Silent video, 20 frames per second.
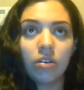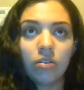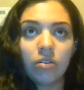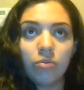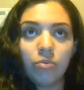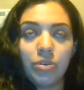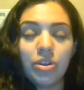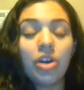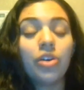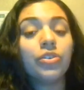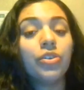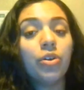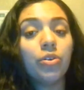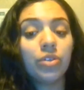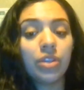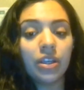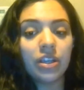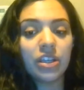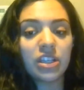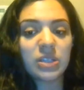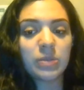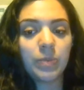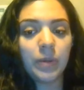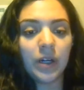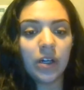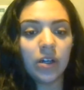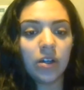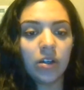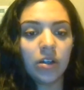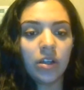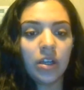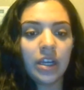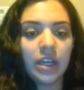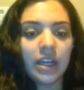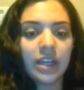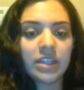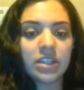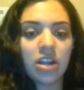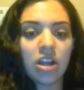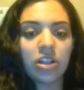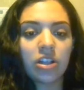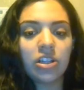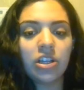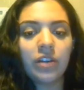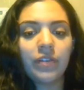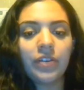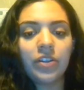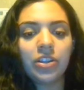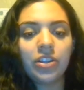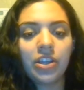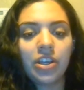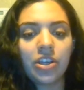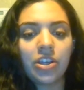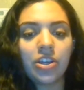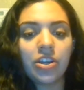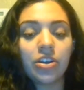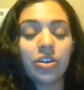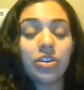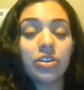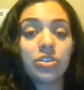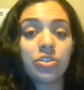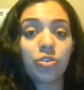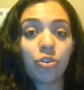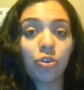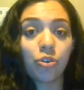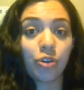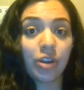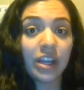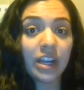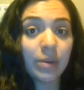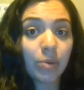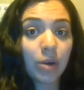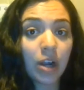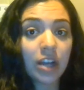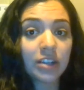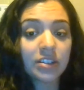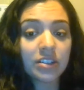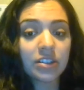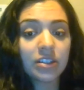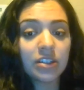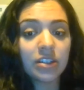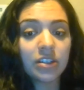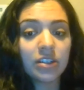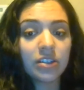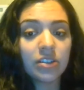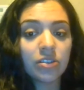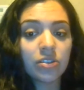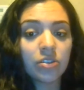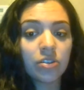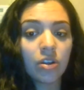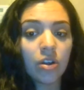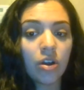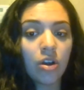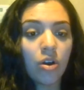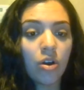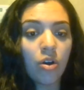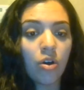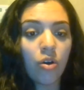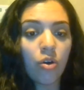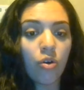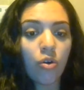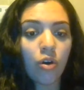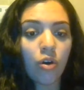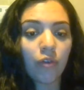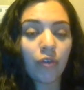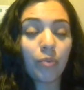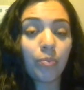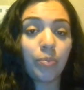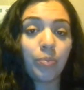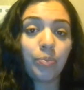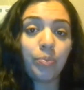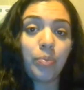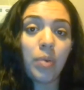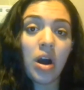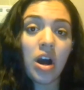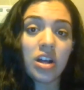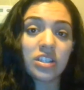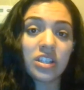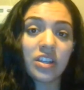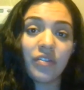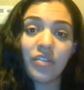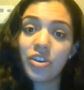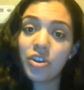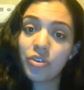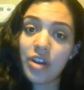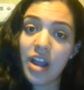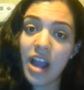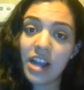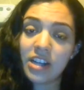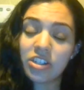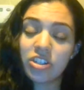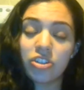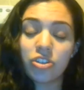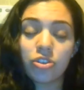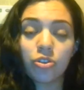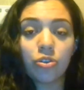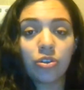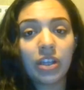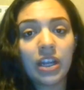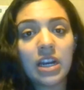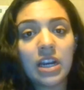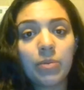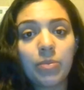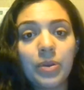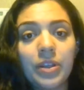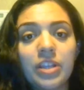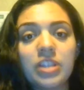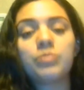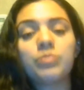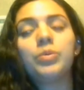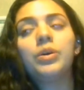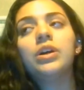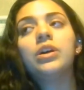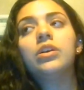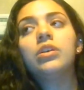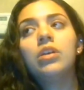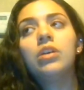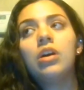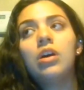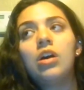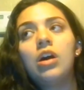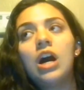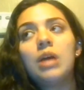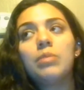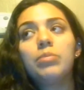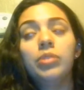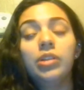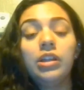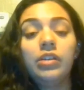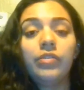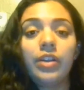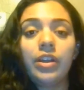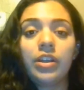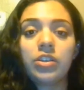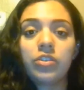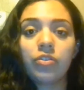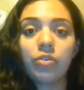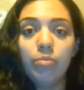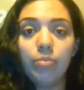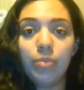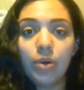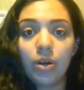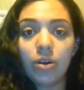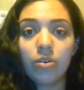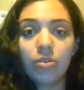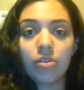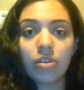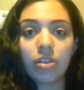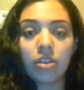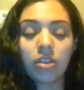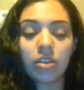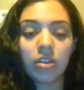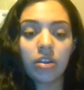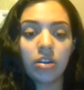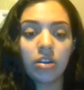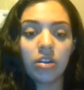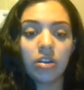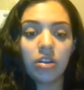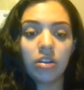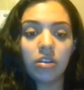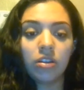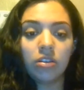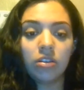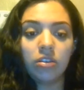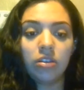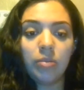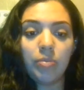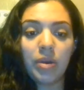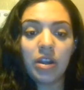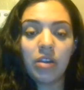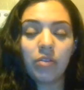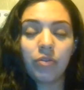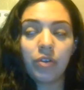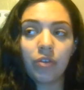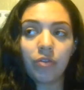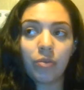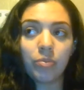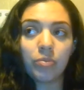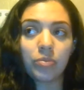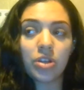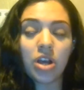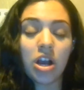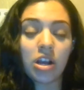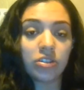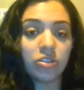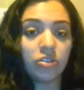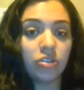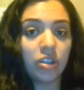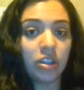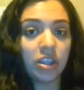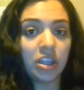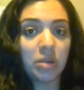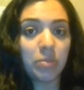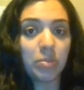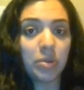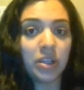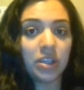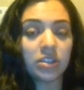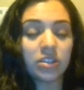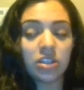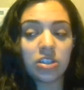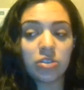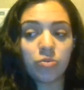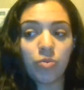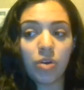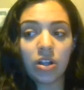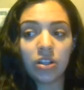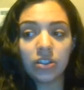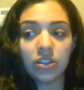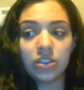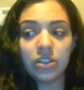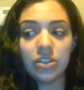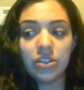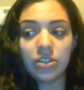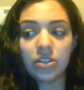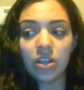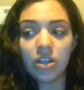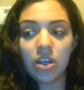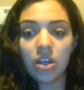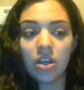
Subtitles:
we all know this, but it's not clear if healing occurs through the creative processes or from positive interactions through therapists, but I believe that it's from both. The benefit from talking to the therapist as well as